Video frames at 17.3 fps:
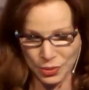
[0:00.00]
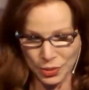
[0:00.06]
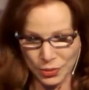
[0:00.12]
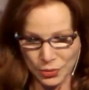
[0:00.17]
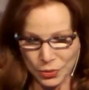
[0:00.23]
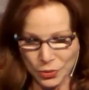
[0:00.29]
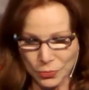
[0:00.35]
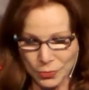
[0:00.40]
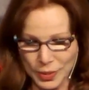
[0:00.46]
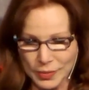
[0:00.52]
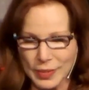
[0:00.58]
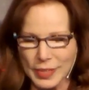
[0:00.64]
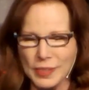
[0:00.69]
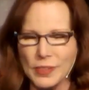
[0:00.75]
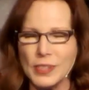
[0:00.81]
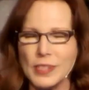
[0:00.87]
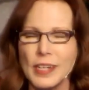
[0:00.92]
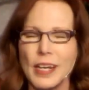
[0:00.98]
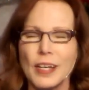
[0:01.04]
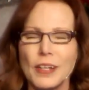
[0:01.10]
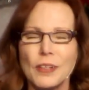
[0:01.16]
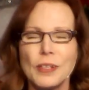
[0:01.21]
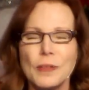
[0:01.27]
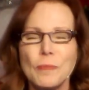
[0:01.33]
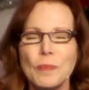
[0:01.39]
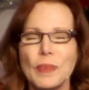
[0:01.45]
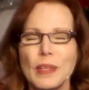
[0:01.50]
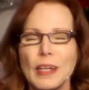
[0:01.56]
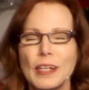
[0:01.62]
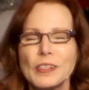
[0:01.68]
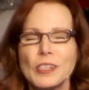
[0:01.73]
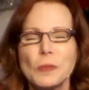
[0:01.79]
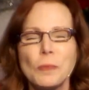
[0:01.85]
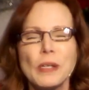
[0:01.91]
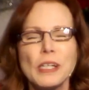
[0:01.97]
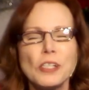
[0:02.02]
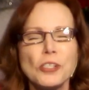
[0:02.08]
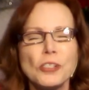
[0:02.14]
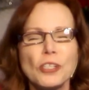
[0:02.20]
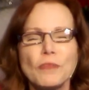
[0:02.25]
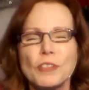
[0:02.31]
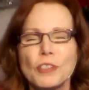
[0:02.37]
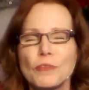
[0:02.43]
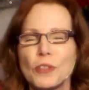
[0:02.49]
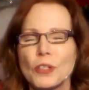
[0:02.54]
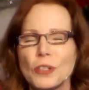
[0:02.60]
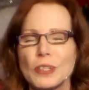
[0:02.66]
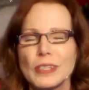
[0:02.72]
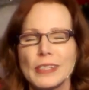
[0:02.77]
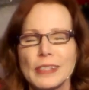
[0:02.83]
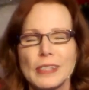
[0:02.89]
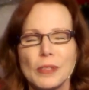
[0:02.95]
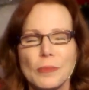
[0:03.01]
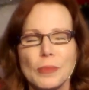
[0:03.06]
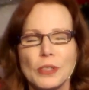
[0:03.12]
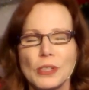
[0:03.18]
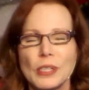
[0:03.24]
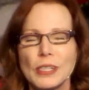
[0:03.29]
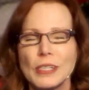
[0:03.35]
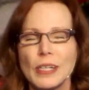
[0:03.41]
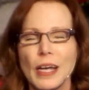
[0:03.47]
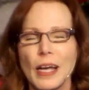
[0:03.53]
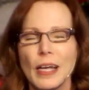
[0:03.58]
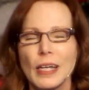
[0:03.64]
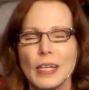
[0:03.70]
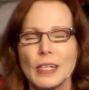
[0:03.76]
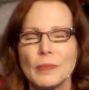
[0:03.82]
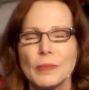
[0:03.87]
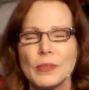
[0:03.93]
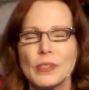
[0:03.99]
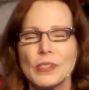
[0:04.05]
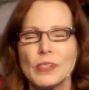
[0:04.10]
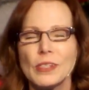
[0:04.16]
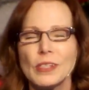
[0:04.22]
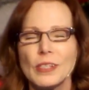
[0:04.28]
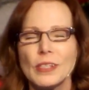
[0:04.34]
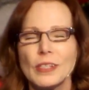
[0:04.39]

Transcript: Corinthians. Now, especially if you've heard this a million times,